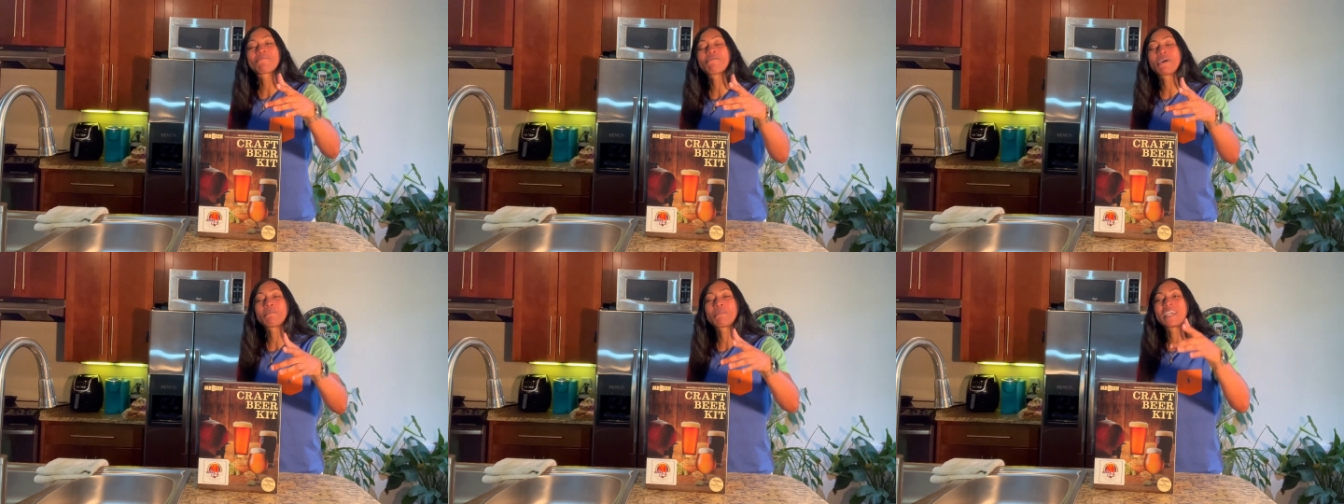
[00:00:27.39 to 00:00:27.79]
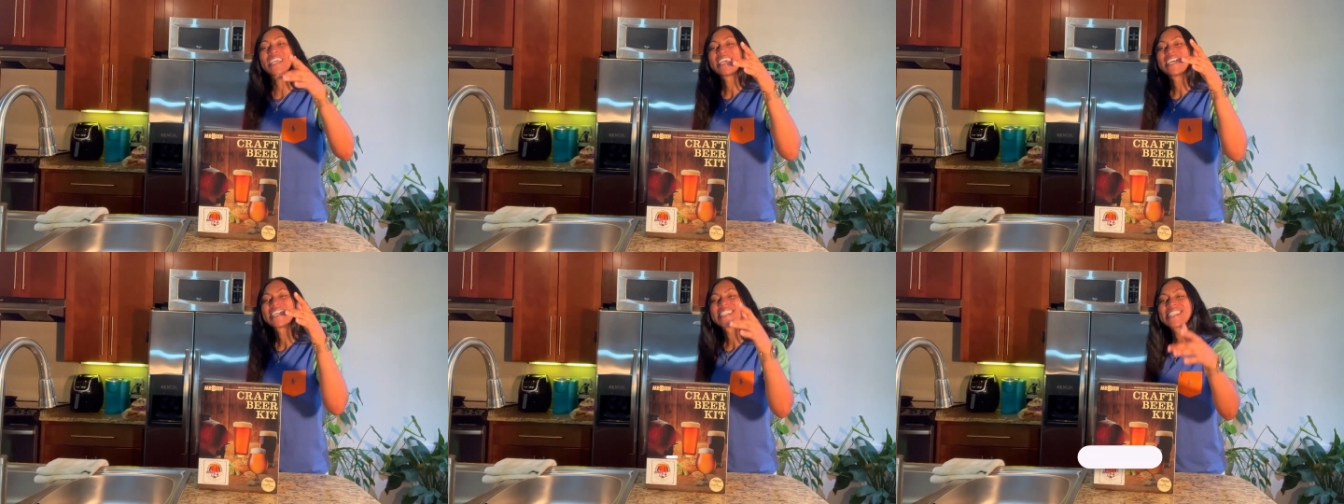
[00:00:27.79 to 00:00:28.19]
with
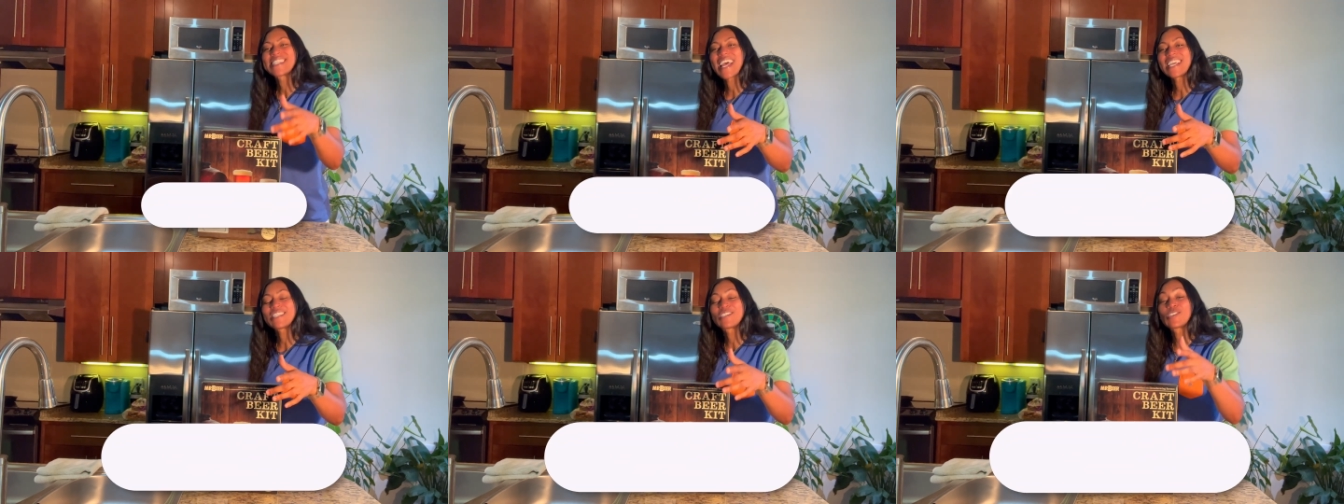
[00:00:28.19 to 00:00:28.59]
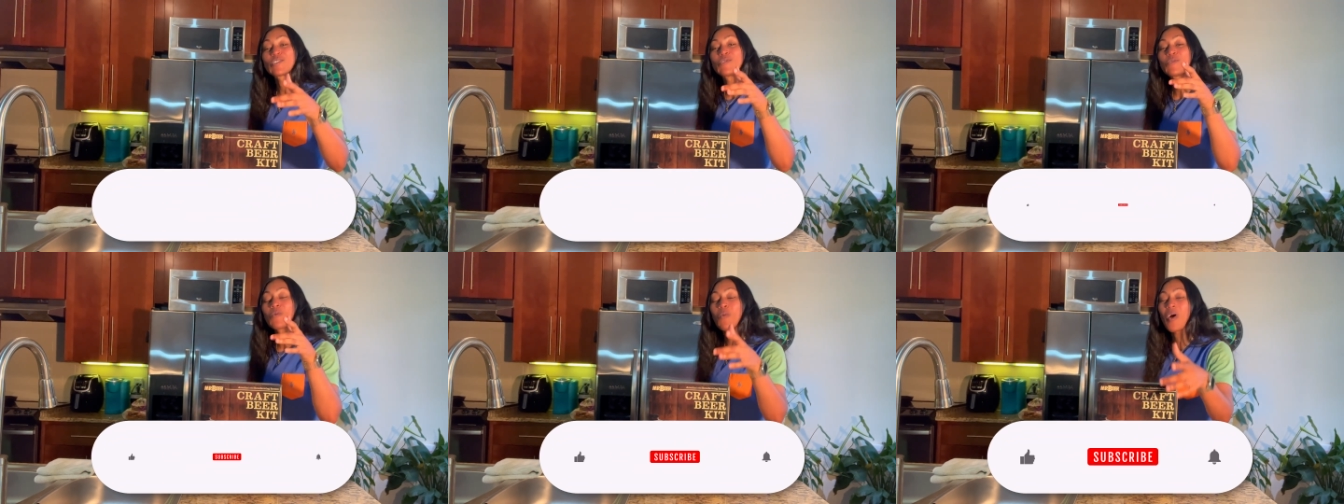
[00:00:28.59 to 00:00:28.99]
me, stay
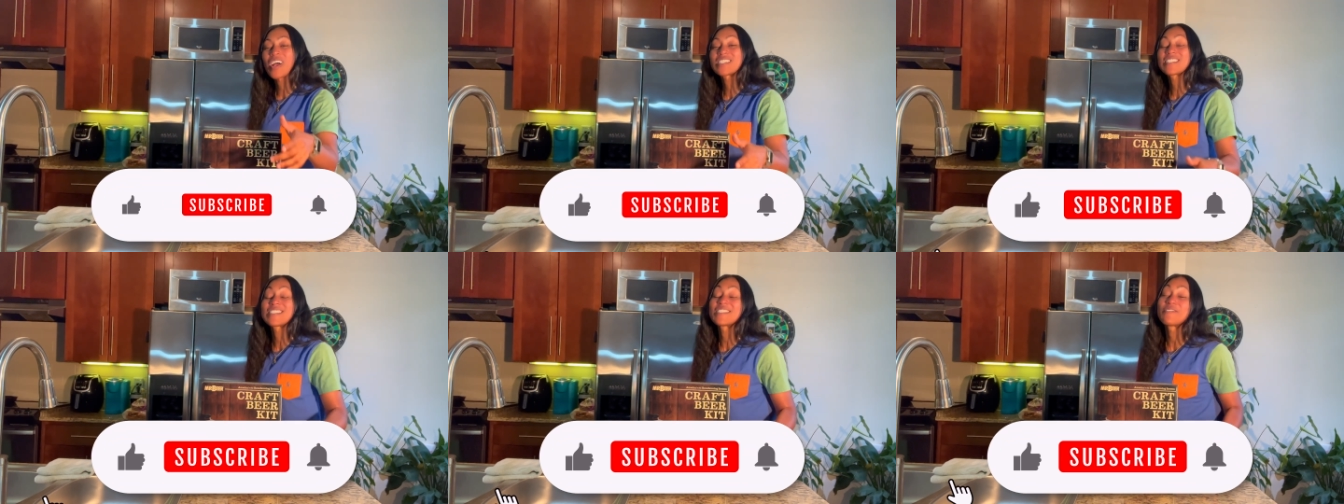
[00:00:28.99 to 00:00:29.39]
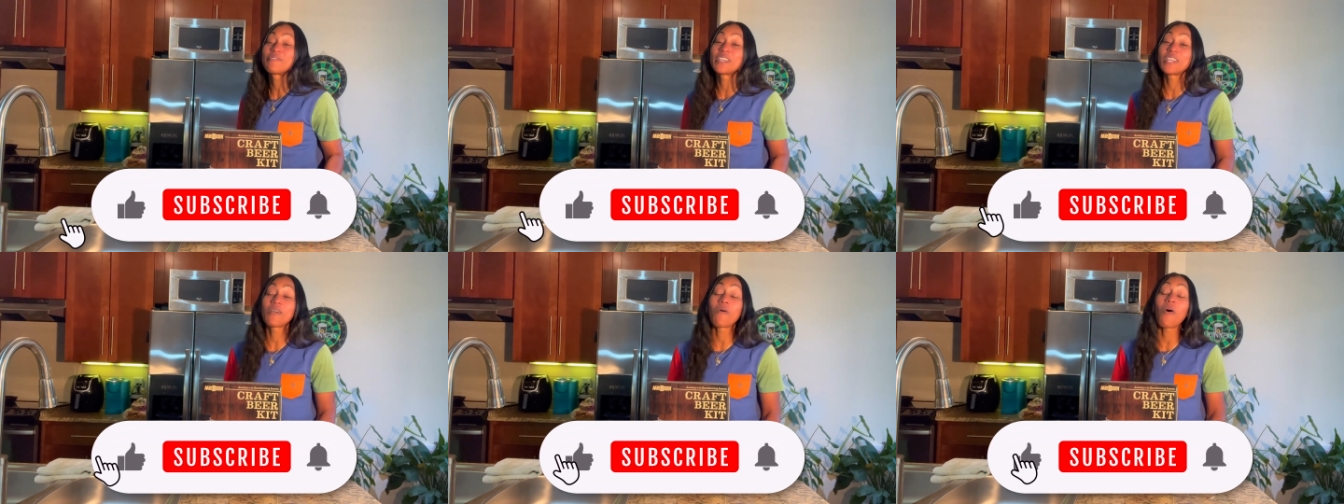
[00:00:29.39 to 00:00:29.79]
tuned, watch this
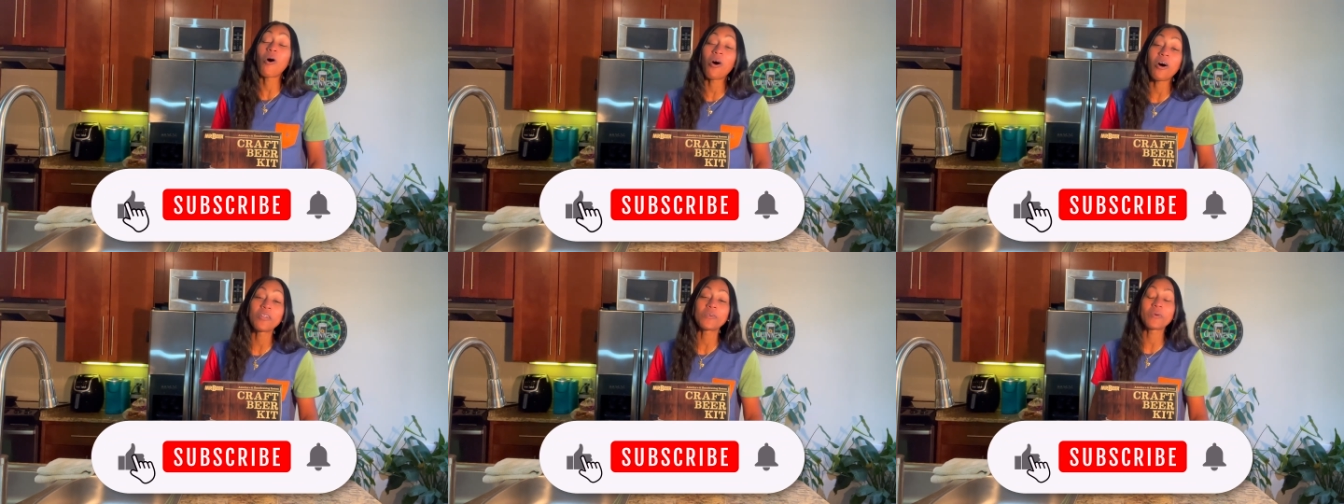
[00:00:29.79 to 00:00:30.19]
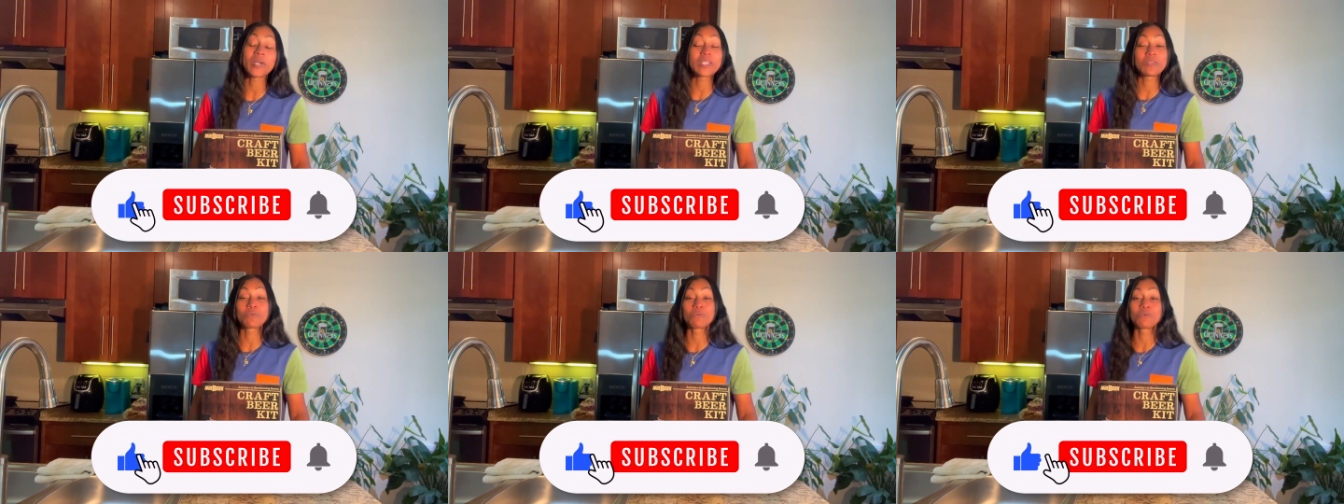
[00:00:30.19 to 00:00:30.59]
video all the way
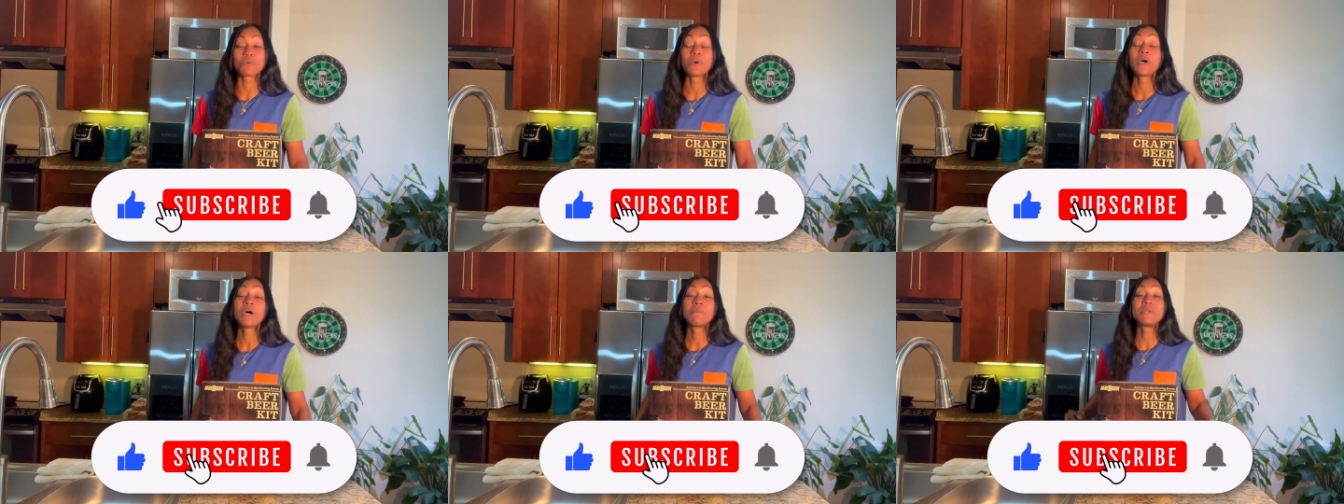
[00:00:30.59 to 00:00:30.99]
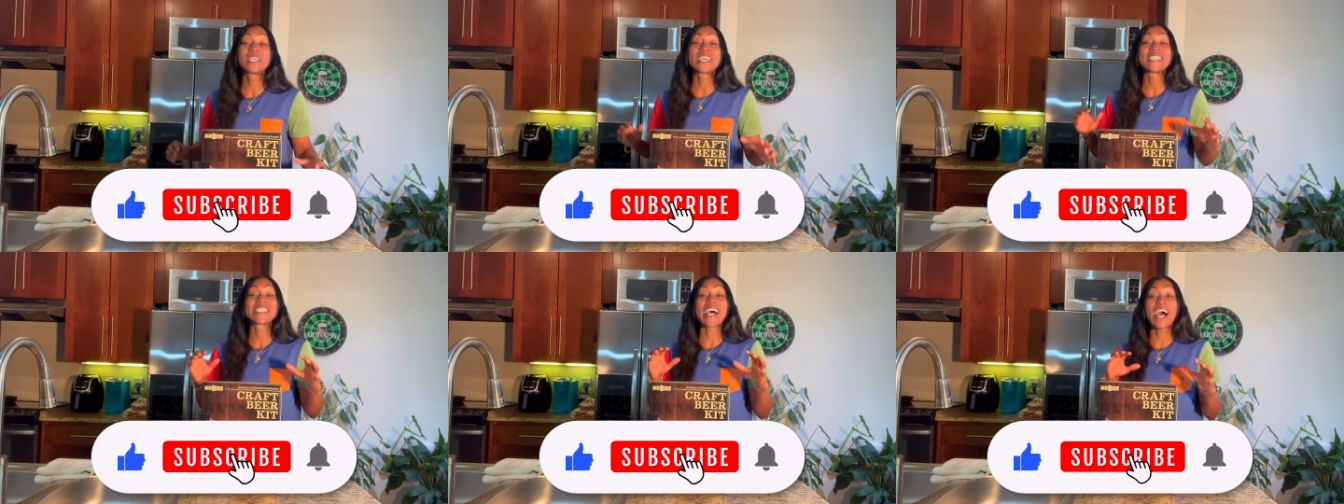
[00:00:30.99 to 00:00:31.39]
through
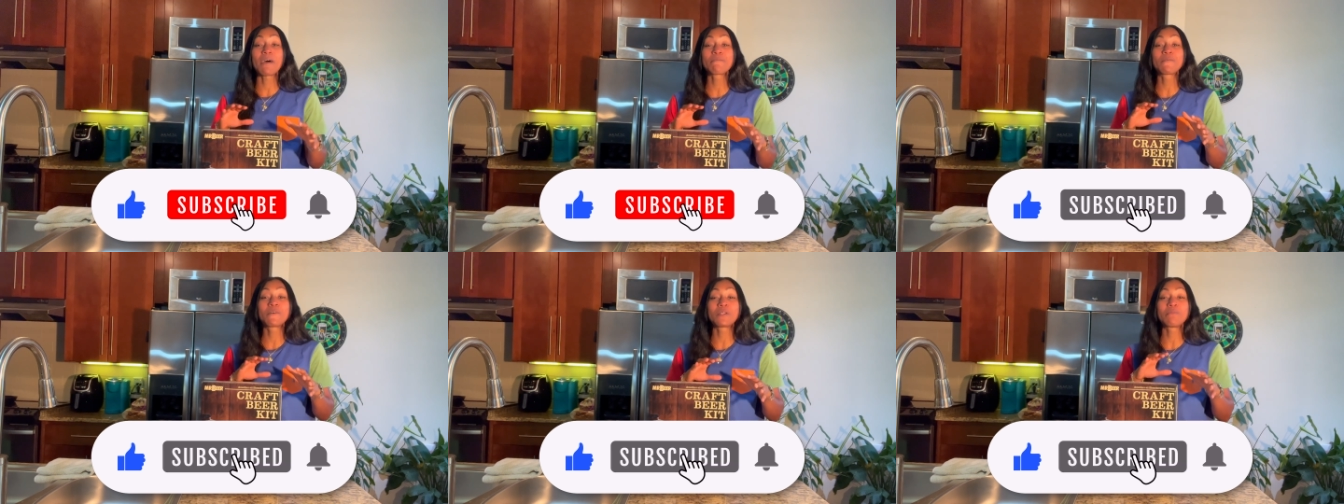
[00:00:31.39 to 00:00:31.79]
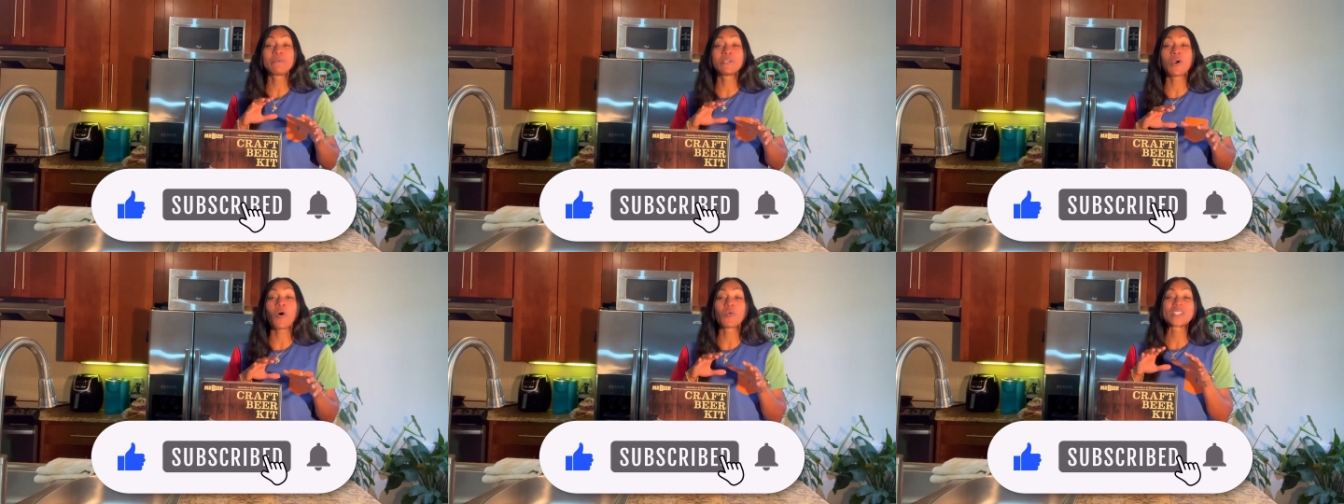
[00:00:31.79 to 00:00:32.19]
because I'm going to be
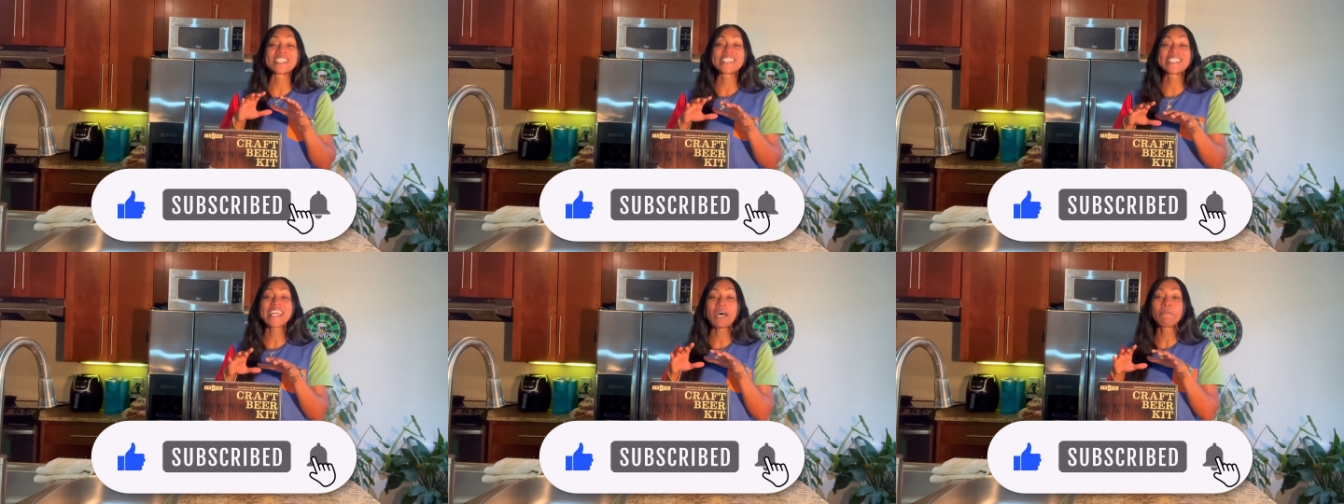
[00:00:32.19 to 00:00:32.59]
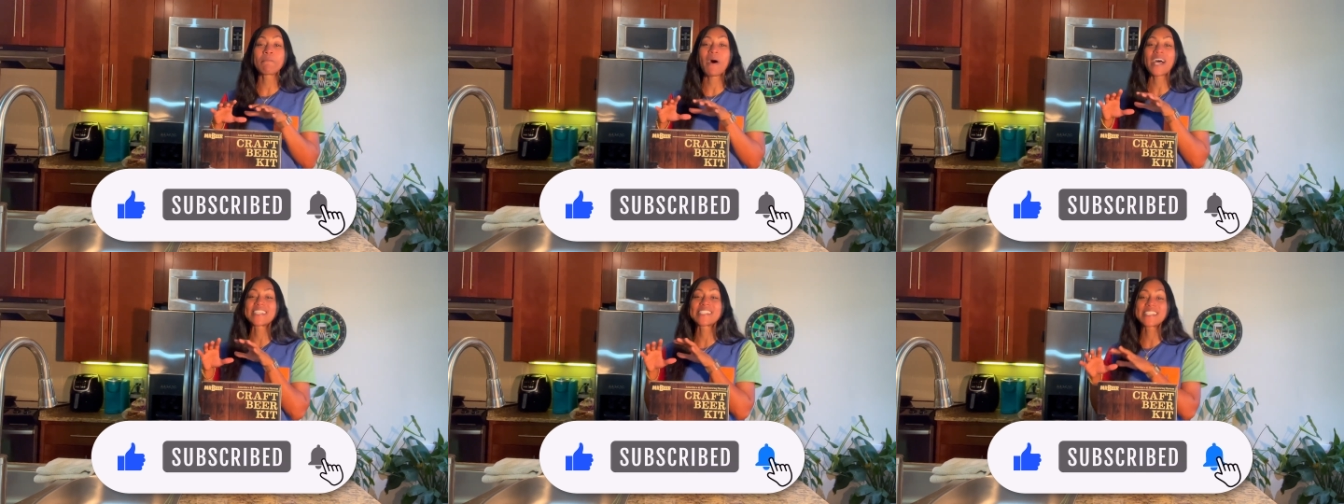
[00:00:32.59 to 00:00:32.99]
going step
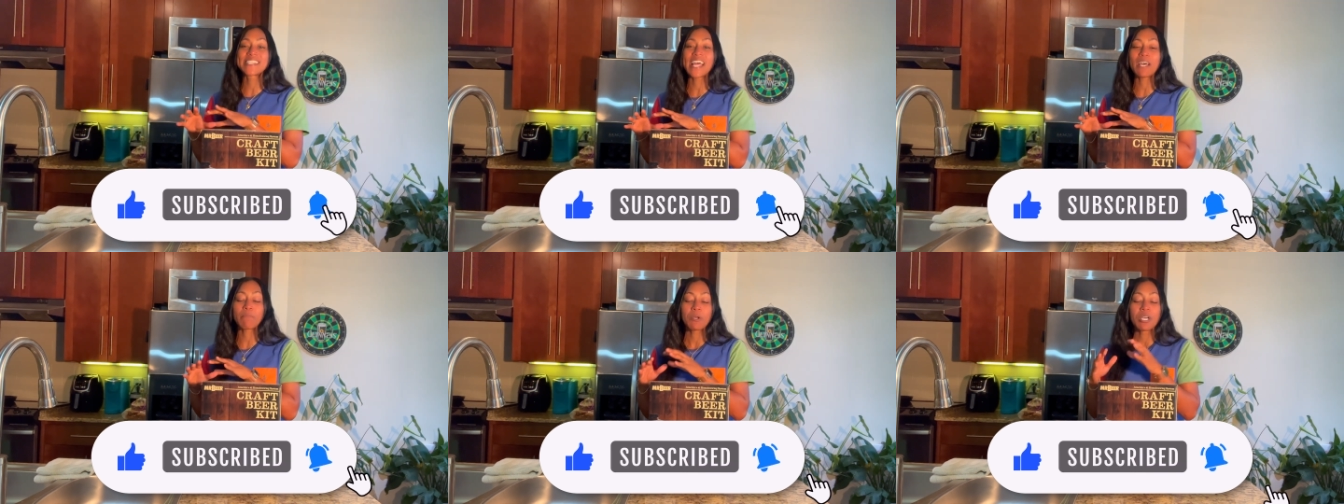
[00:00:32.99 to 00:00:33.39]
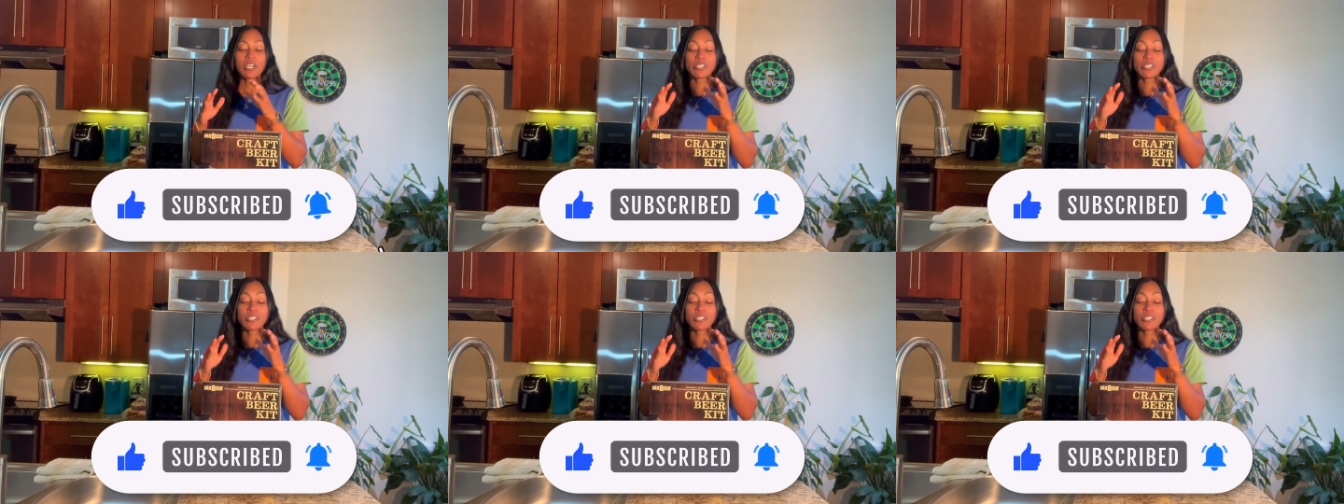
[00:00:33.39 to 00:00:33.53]
by step,